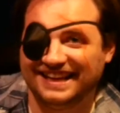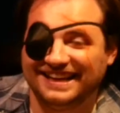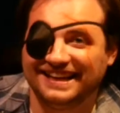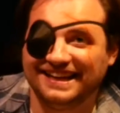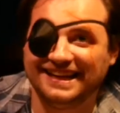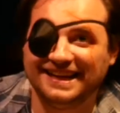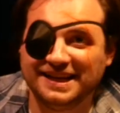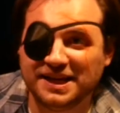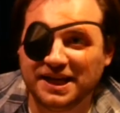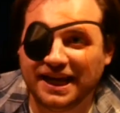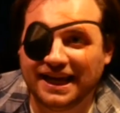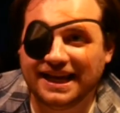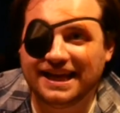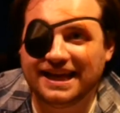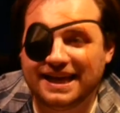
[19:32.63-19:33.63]
saggy
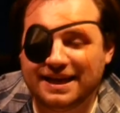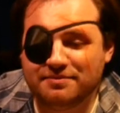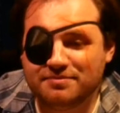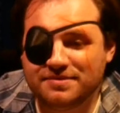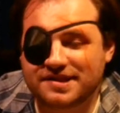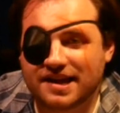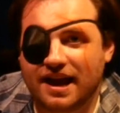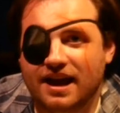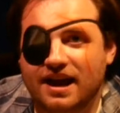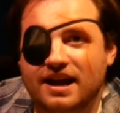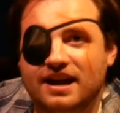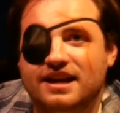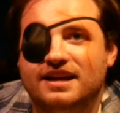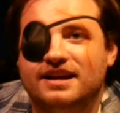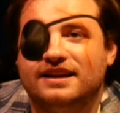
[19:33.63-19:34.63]
balls. Him Sound
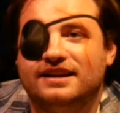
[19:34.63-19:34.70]
rolling.